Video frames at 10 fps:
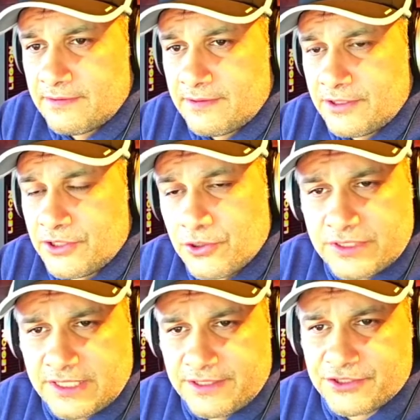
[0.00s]

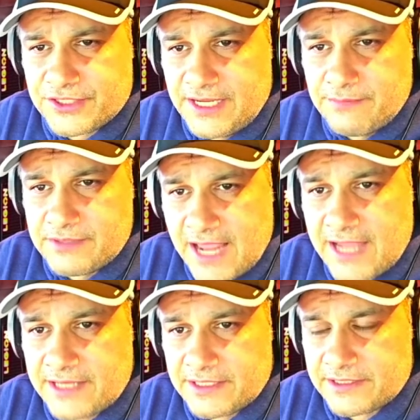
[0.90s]
using the same
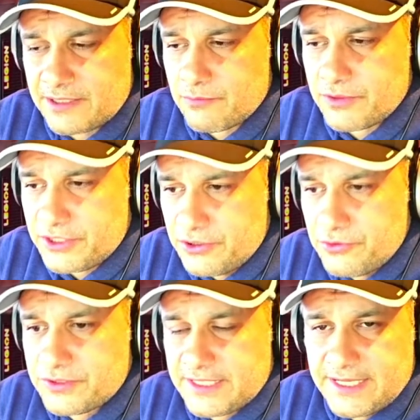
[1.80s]
tactics that we
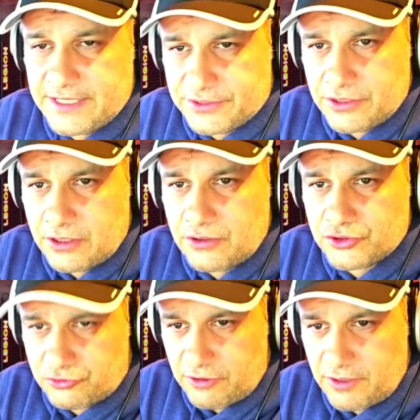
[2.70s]
used against Donald
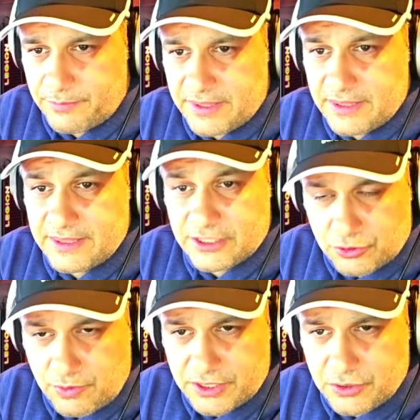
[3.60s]
Trump in the
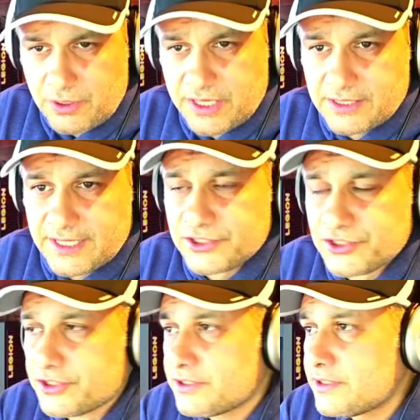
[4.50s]
2020 election?